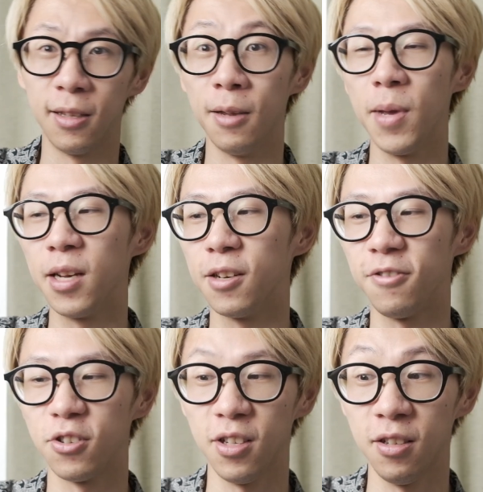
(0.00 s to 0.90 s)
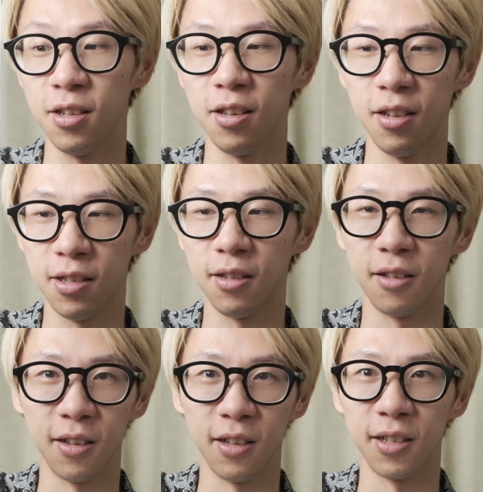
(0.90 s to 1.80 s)
main differences is
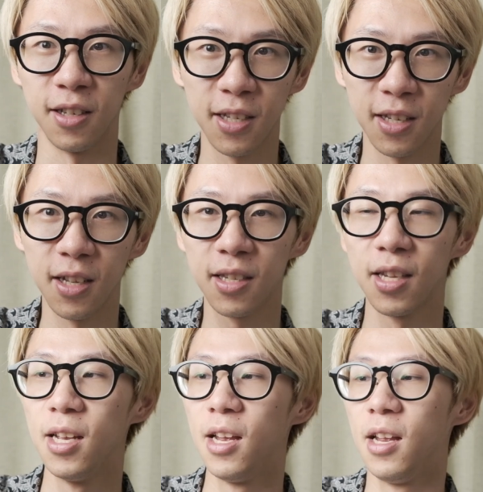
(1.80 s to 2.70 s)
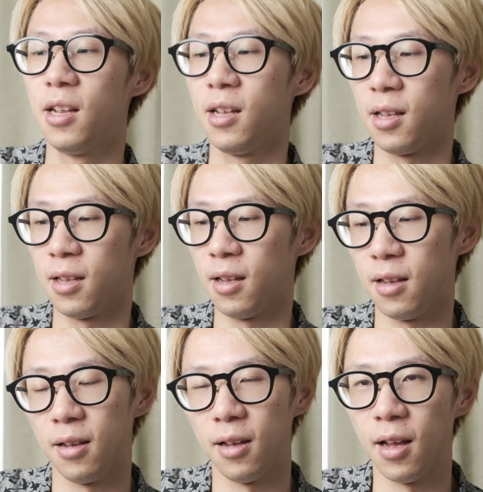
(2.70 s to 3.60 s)
the distance.
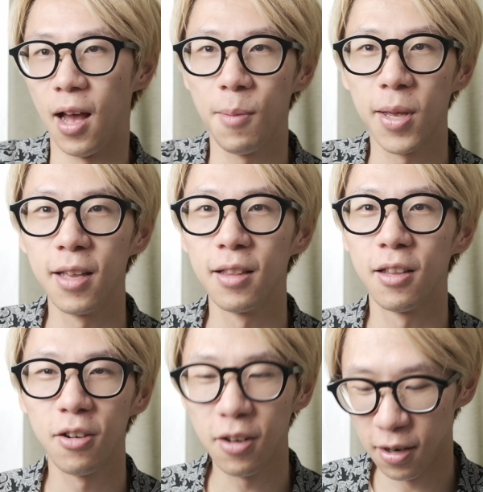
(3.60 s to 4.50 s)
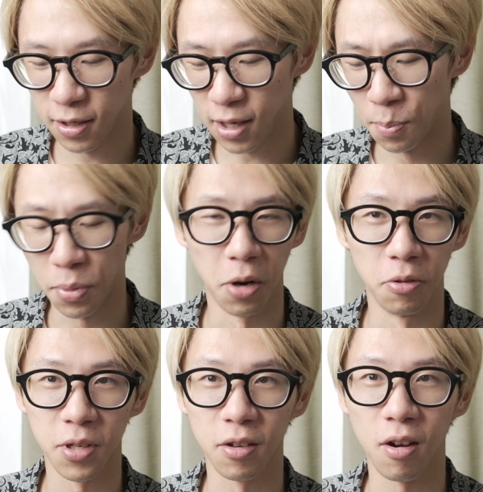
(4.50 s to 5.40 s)
I mean, there's
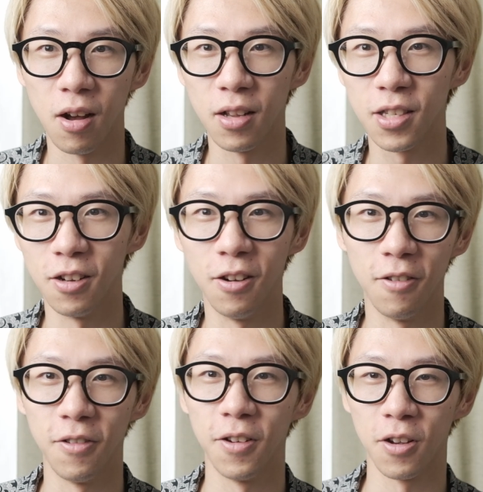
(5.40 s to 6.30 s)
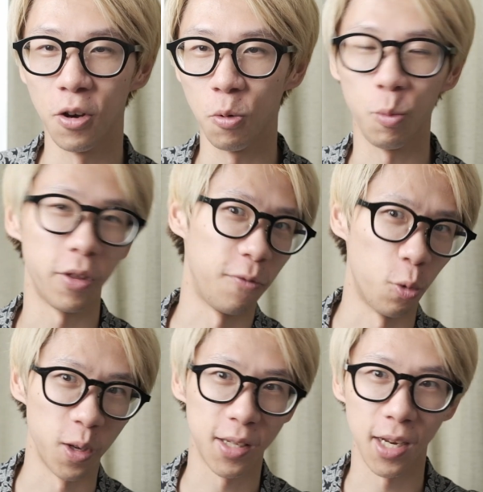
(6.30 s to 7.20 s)
pros and cons of going with the
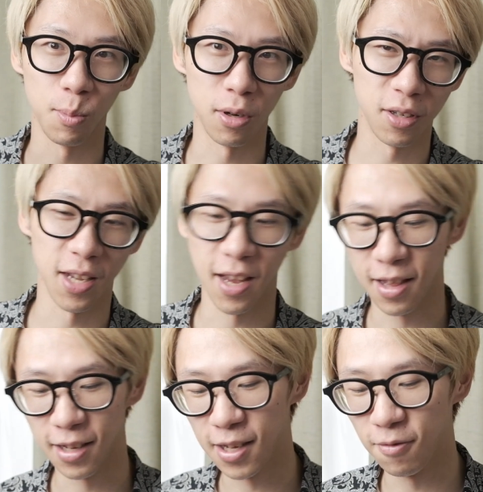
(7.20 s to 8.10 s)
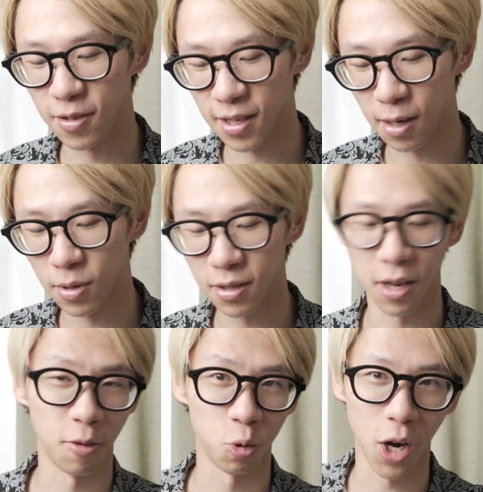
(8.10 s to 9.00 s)
40 centimeters and the 70 centimeters.
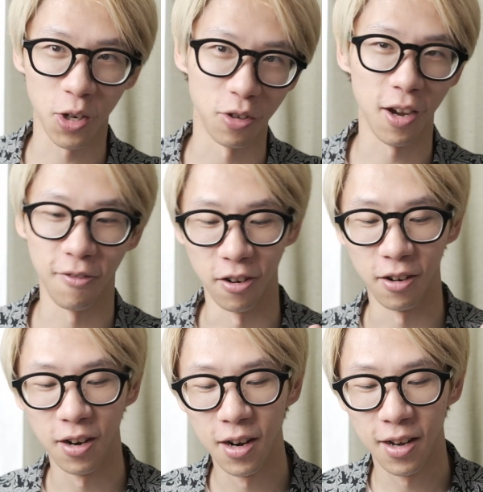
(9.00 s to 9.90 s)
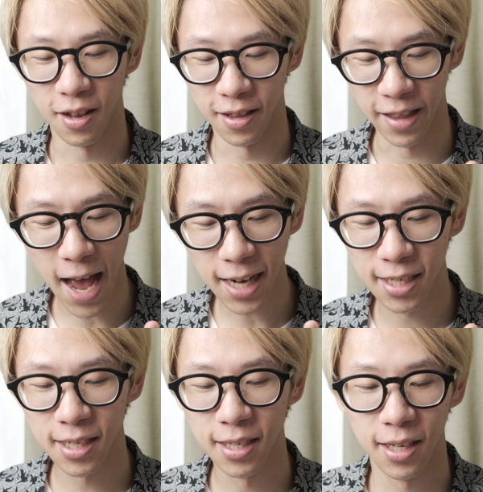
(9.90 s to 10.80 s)
I'll try to cover
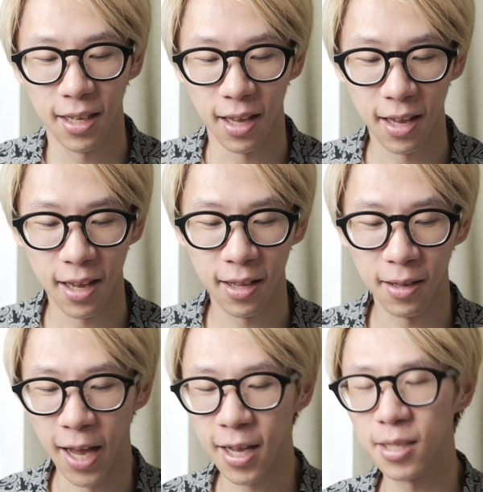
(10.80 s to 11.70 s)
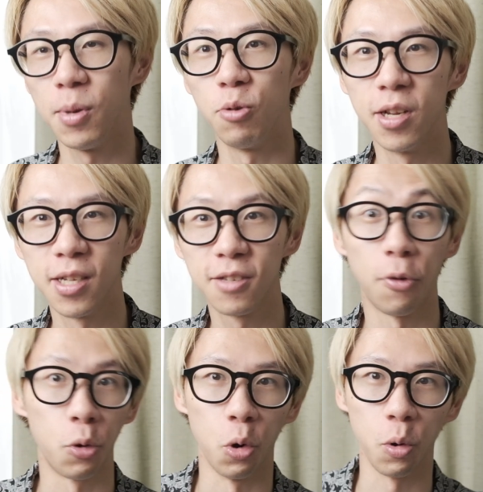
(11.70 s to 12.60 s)
that. And I guess my reasons
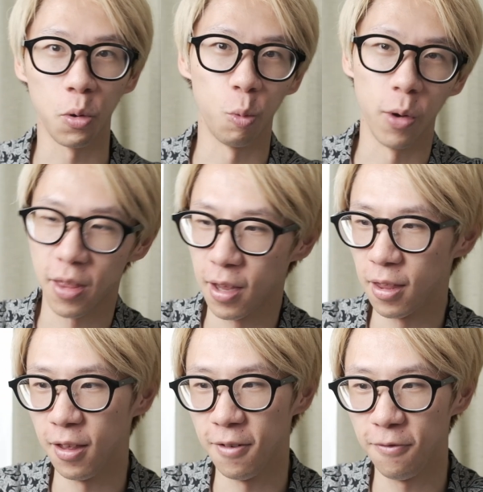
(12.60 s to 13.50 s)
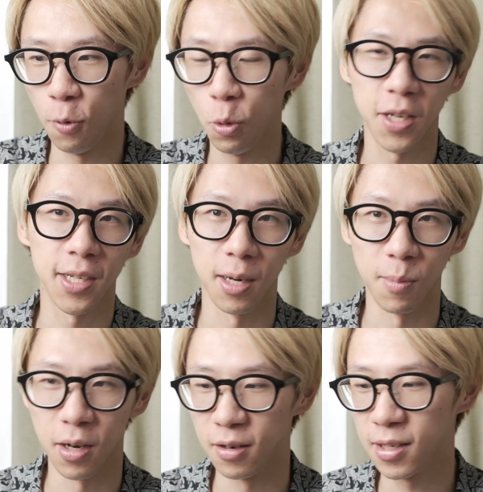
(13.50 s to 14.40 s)
for going with the 40
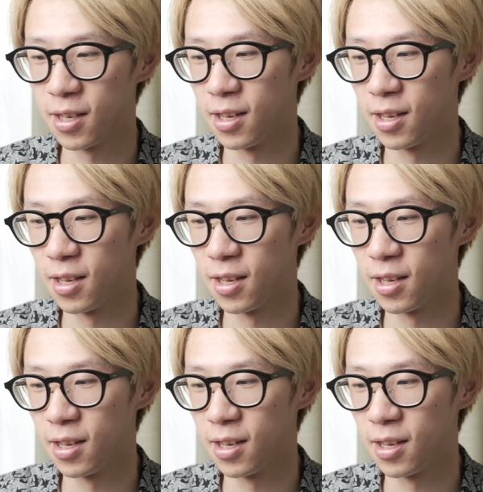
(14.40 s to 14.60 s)
centimeters